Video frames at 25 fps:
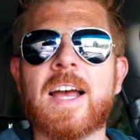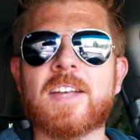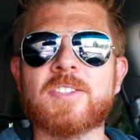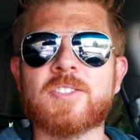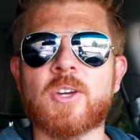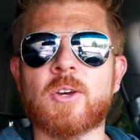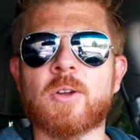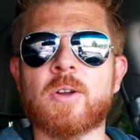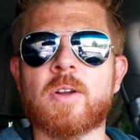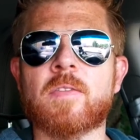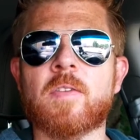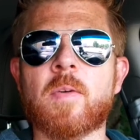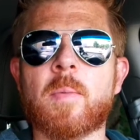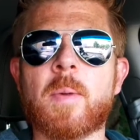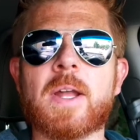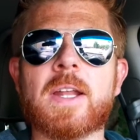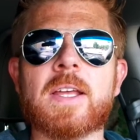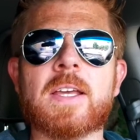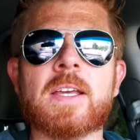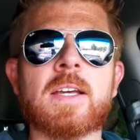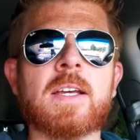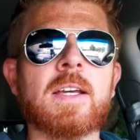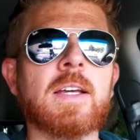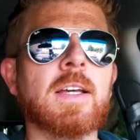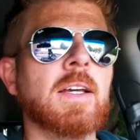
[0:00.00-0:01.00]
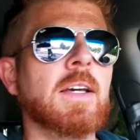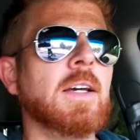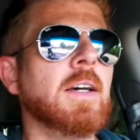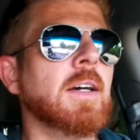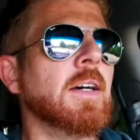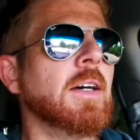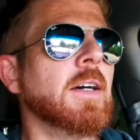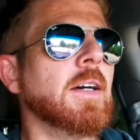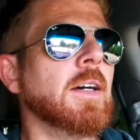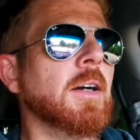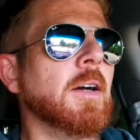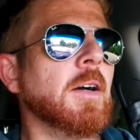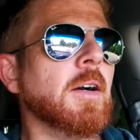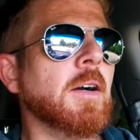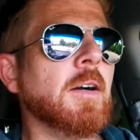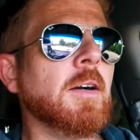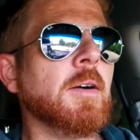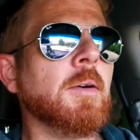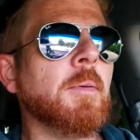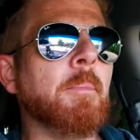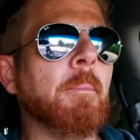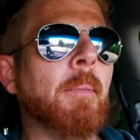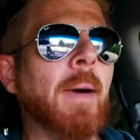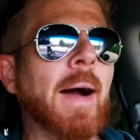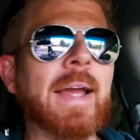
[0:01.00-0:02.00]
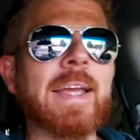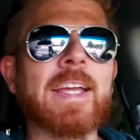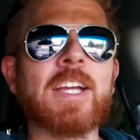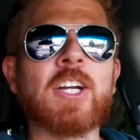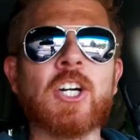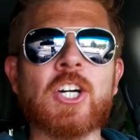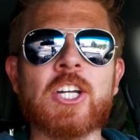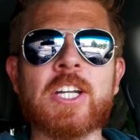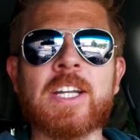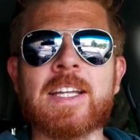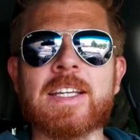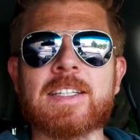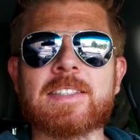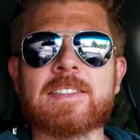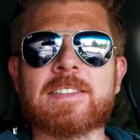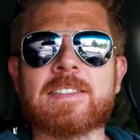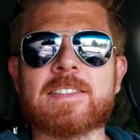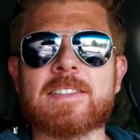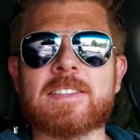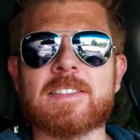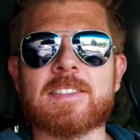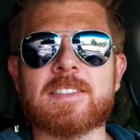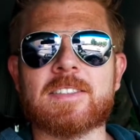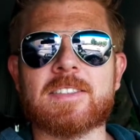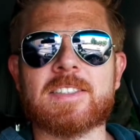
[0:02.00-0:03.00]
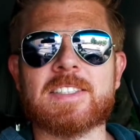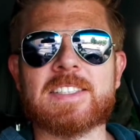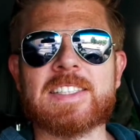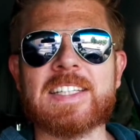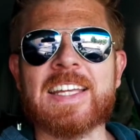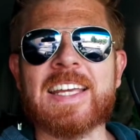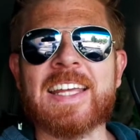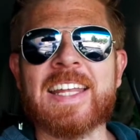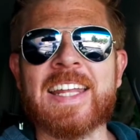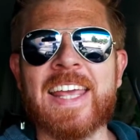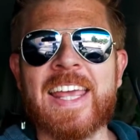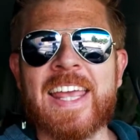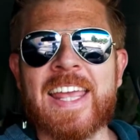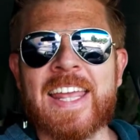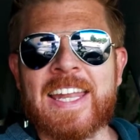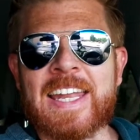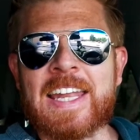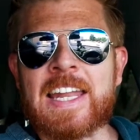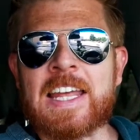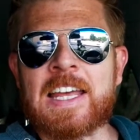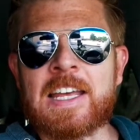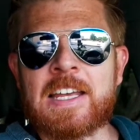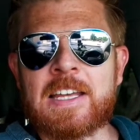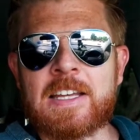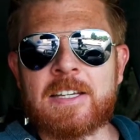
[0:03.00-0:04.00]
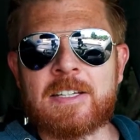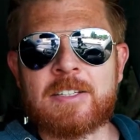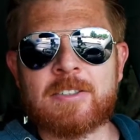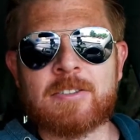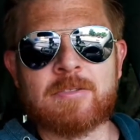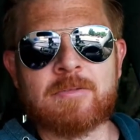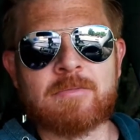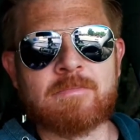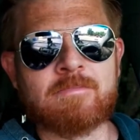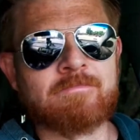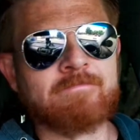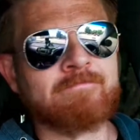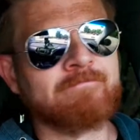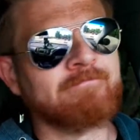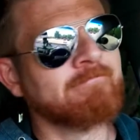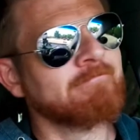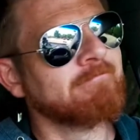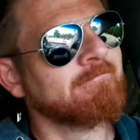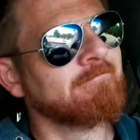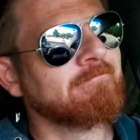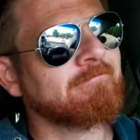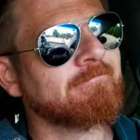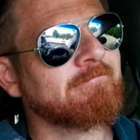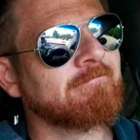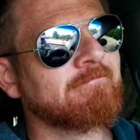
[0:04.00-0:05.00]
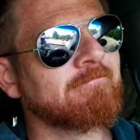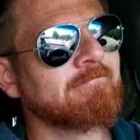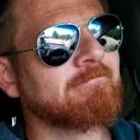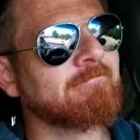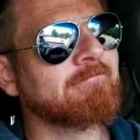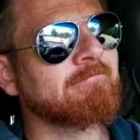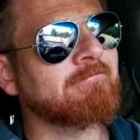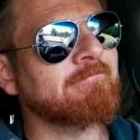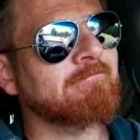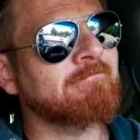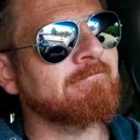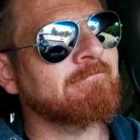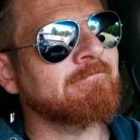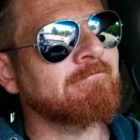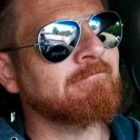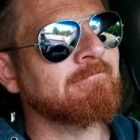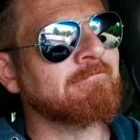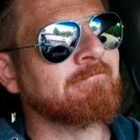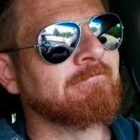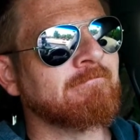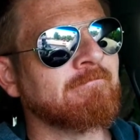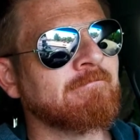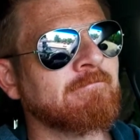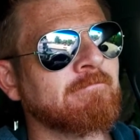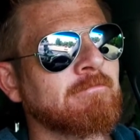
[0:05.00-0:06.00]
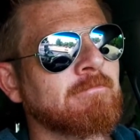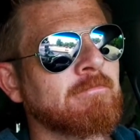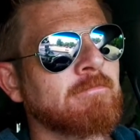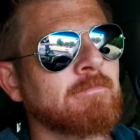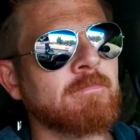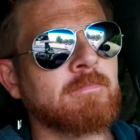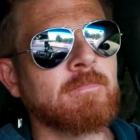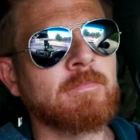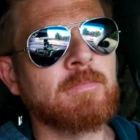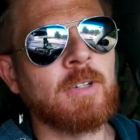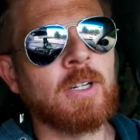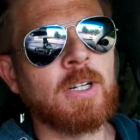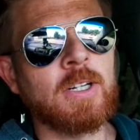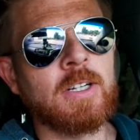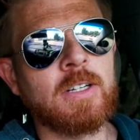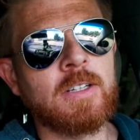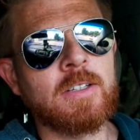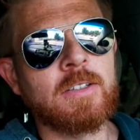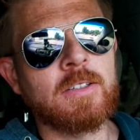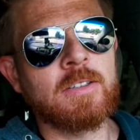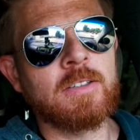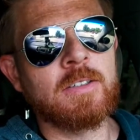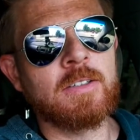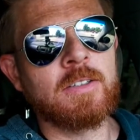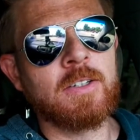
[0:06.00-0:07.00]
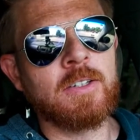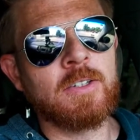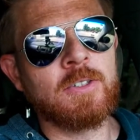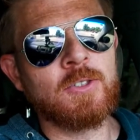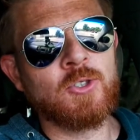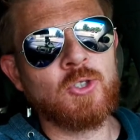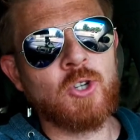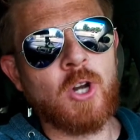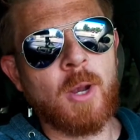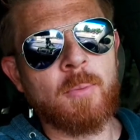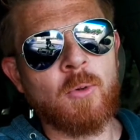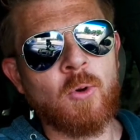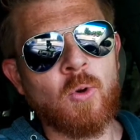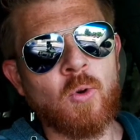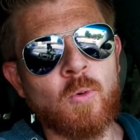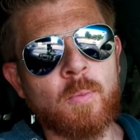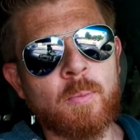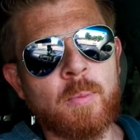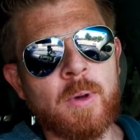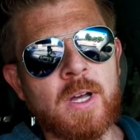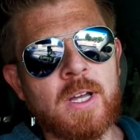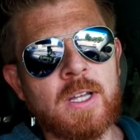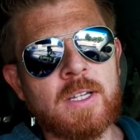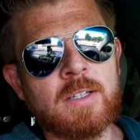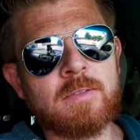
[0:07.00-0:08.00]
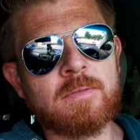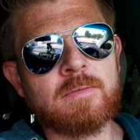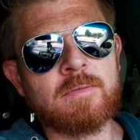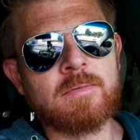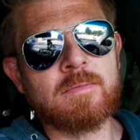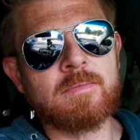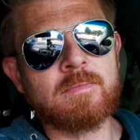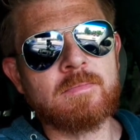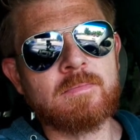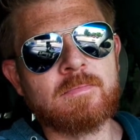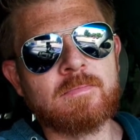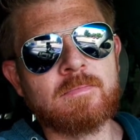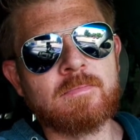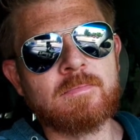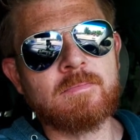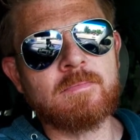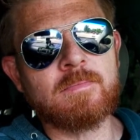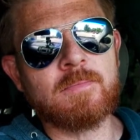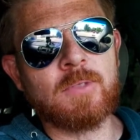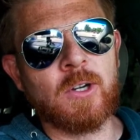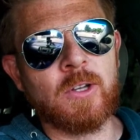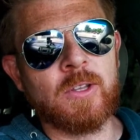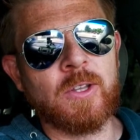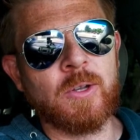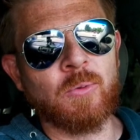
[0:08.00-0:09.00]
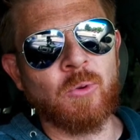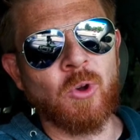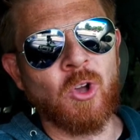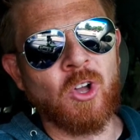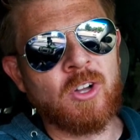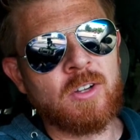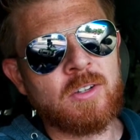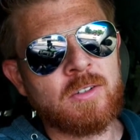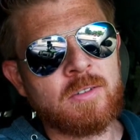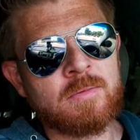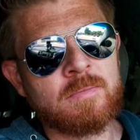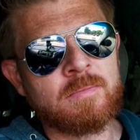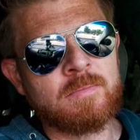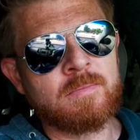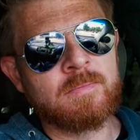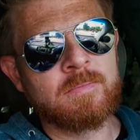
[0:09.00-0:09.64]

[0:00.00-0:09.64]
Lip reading: How's it going, everybody? My goodness, CNN. They're in trouble, but are they wrong?